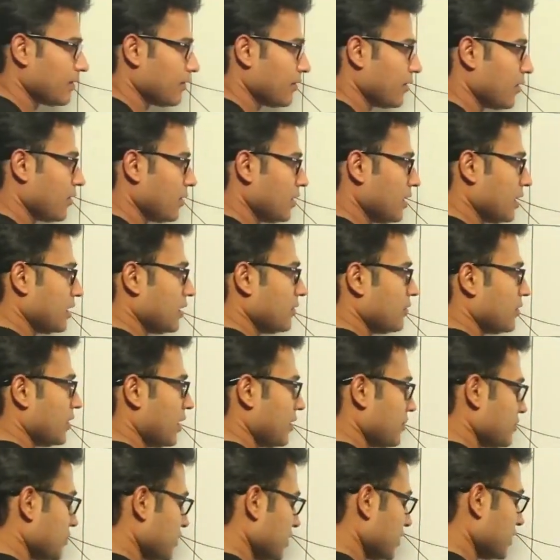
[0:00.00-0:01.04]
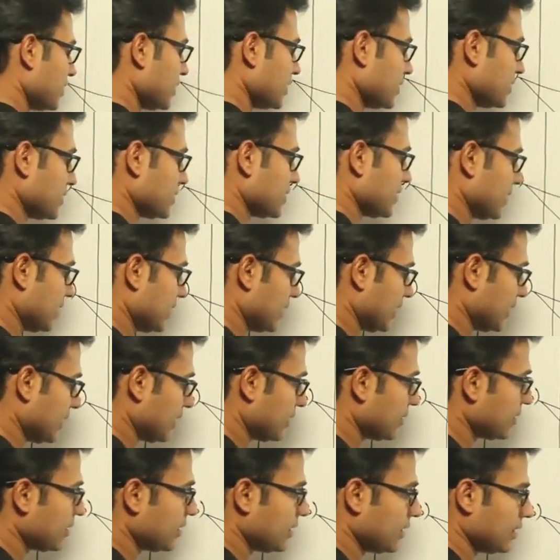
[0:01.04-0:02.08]
now here if you observe this,
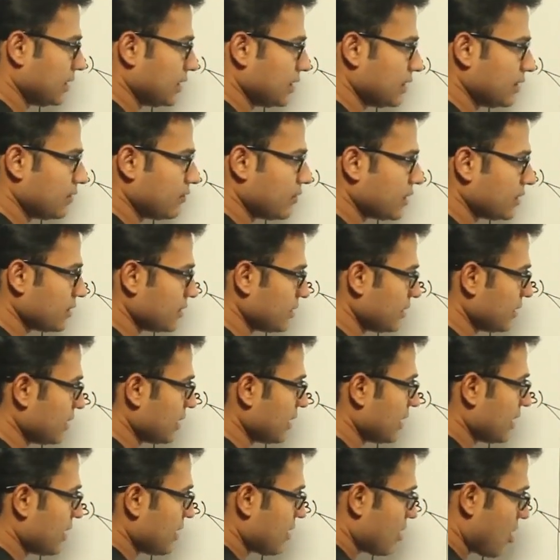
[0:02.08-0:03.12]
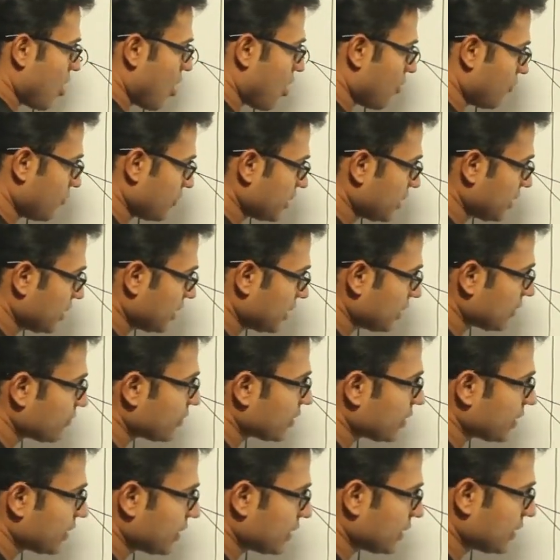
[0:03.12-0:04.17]
T1, after
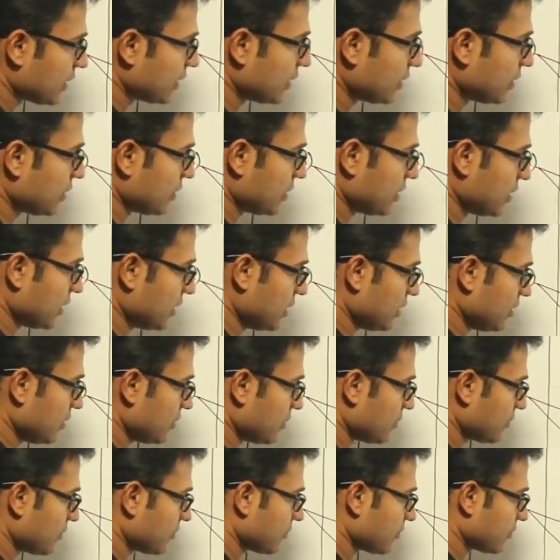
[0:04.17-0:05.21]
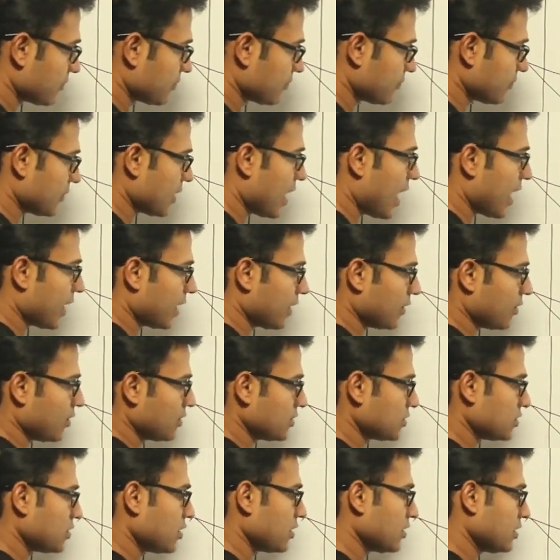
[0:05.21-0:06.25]
T1 and T3 I
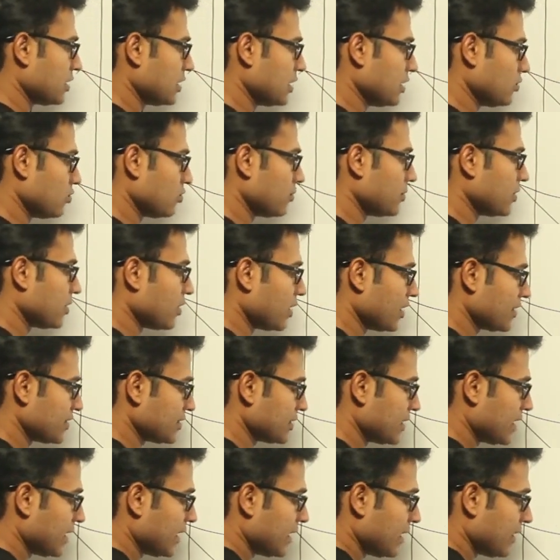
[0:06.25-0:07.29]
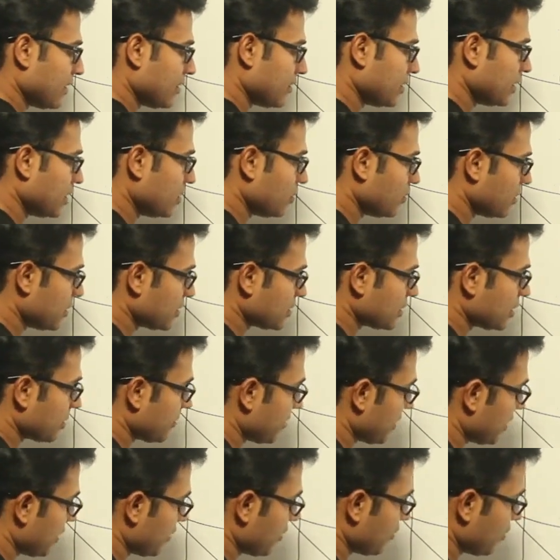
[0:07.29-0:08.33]
cannot start T2 because T2 is
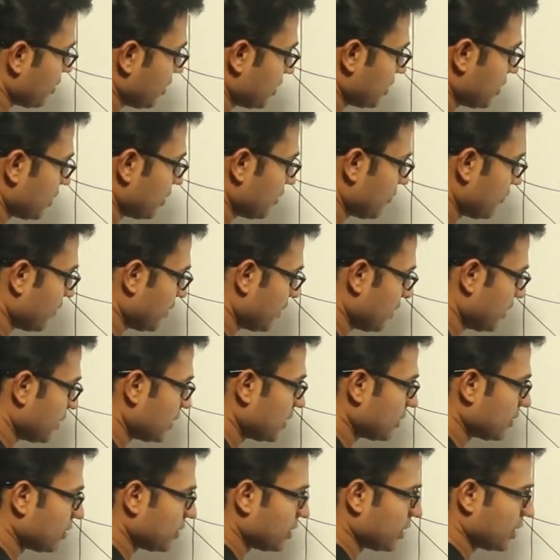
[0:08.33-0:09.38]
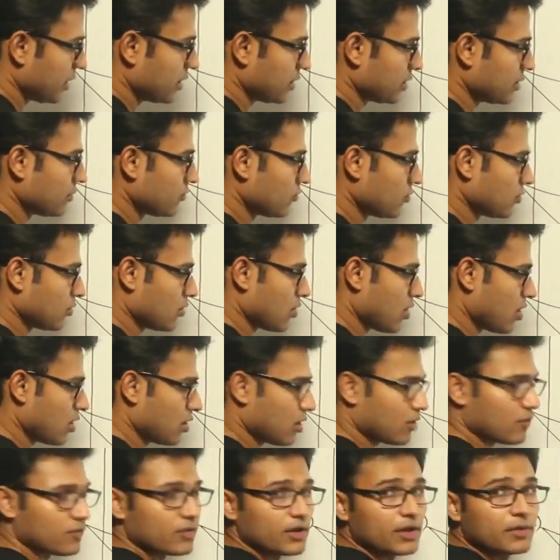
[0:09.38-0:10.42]
depending on T1, T3 and T4,
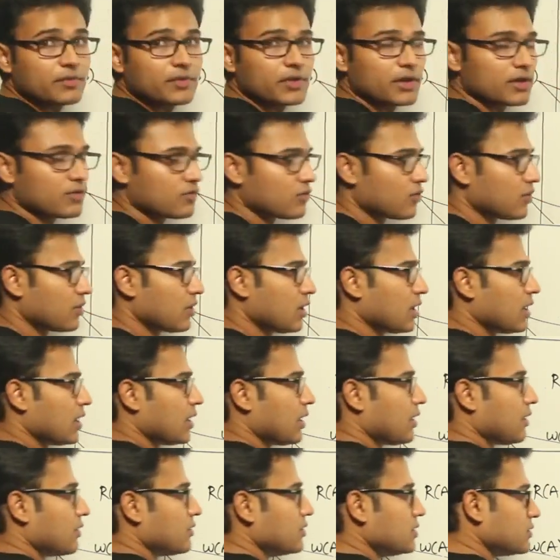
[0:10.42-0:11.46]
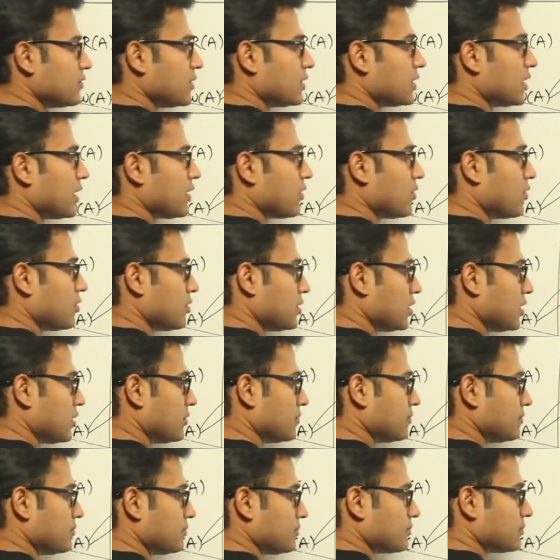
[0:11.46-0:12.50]
all of them. Therefore this one cannot
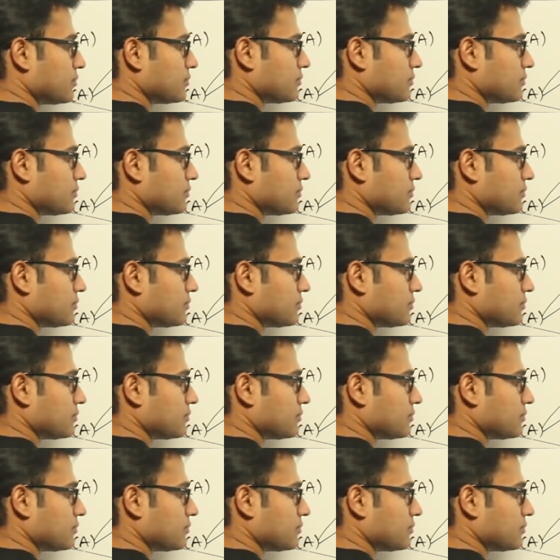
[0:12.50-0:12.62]
come.